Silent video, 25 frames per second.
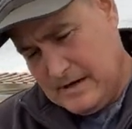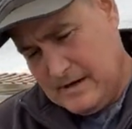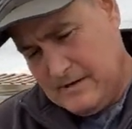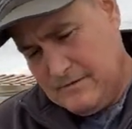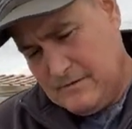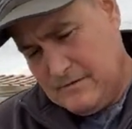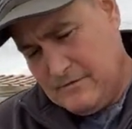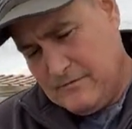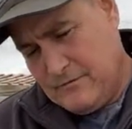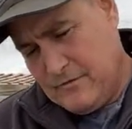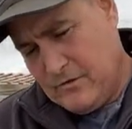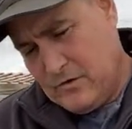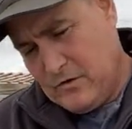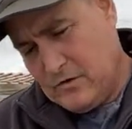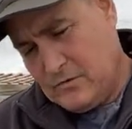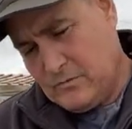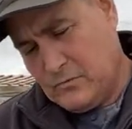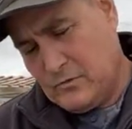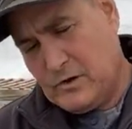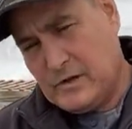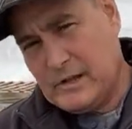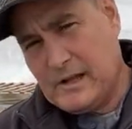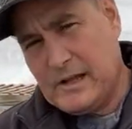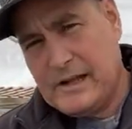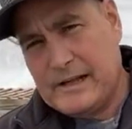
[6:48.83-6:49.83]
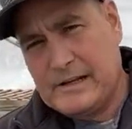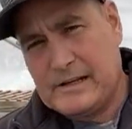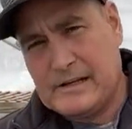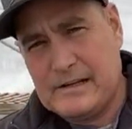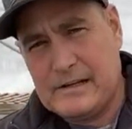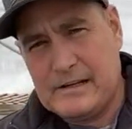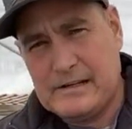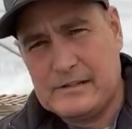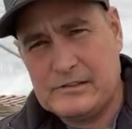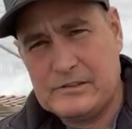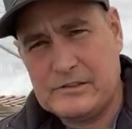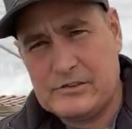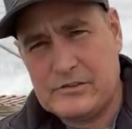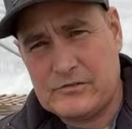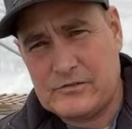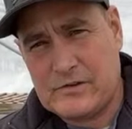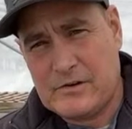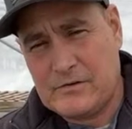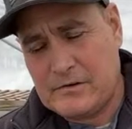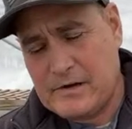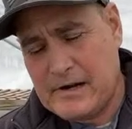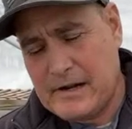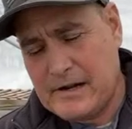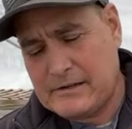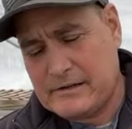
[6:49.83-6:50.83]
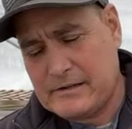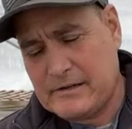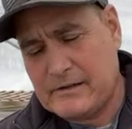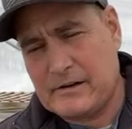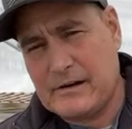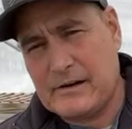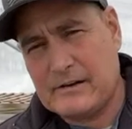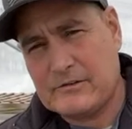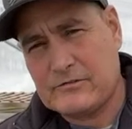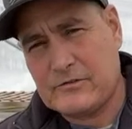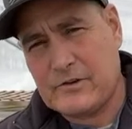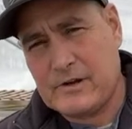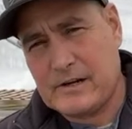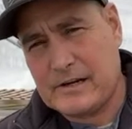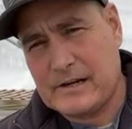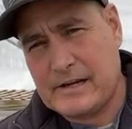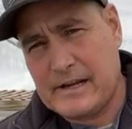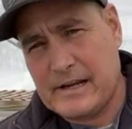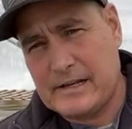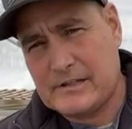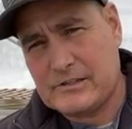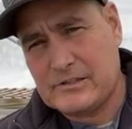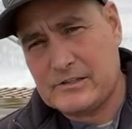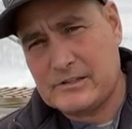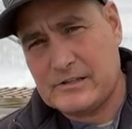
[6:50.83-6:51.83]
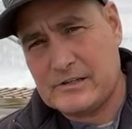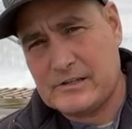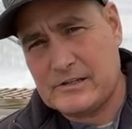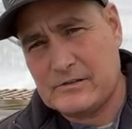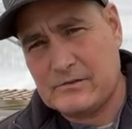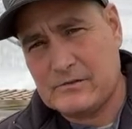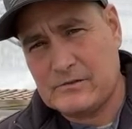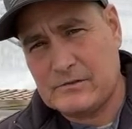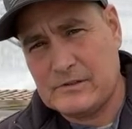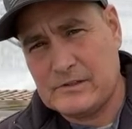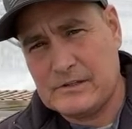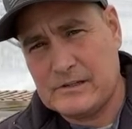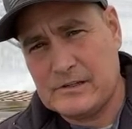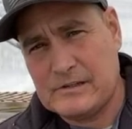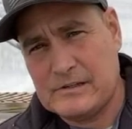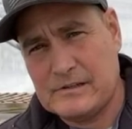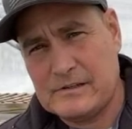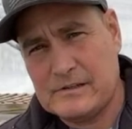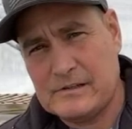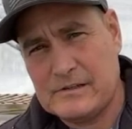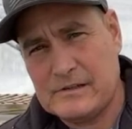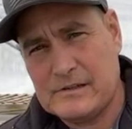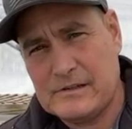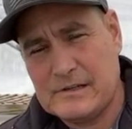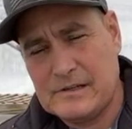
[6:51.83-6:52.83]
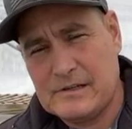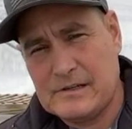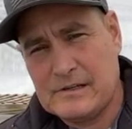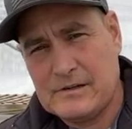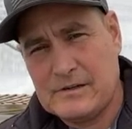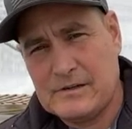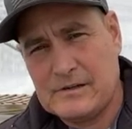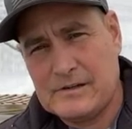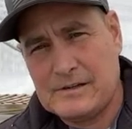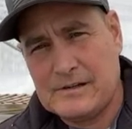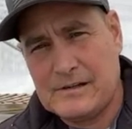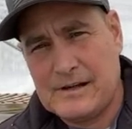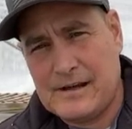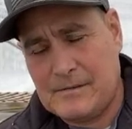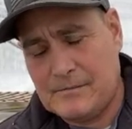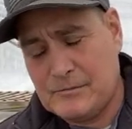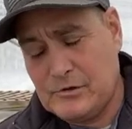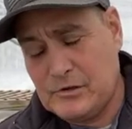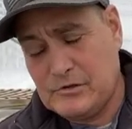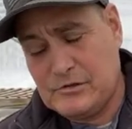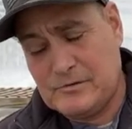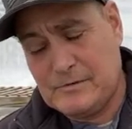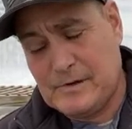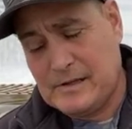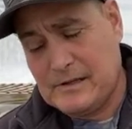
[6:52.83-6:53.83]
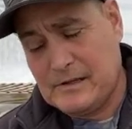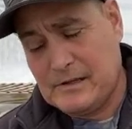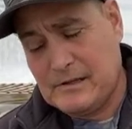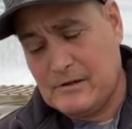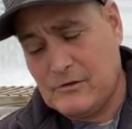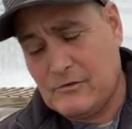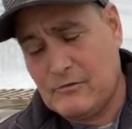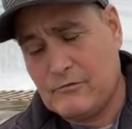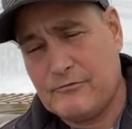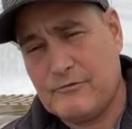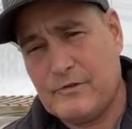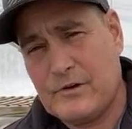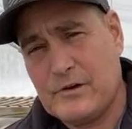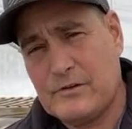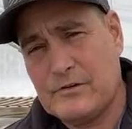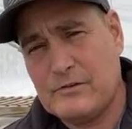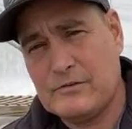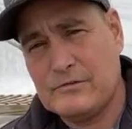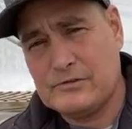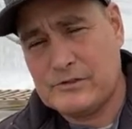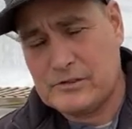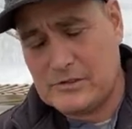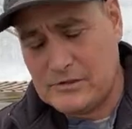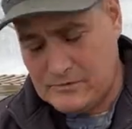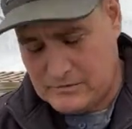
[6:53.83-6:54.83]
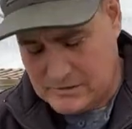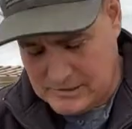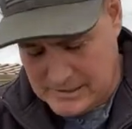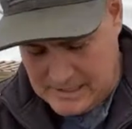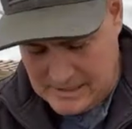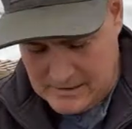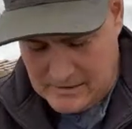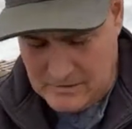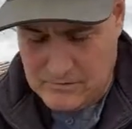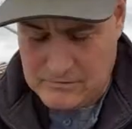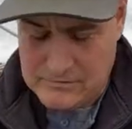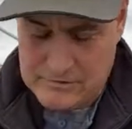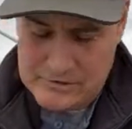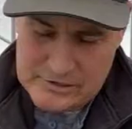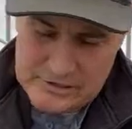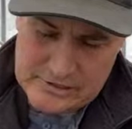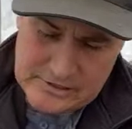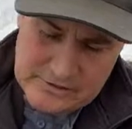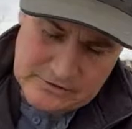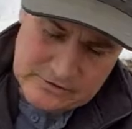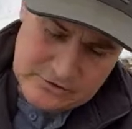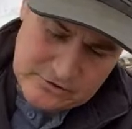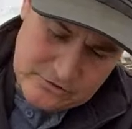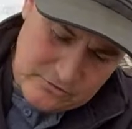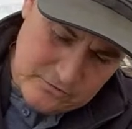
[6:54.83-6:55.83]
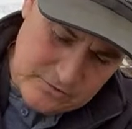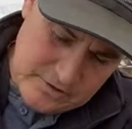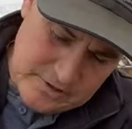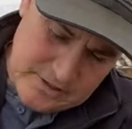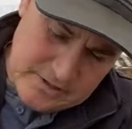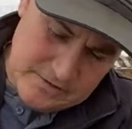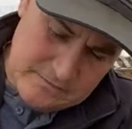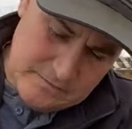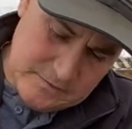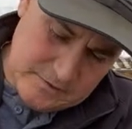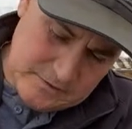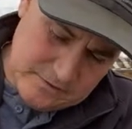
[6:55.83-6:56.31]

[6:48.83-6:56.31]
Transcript: even farm related, just throw it out there. I'll try to catch it there on the, I'm using my little old phone, so it's kind of hard to see the screen.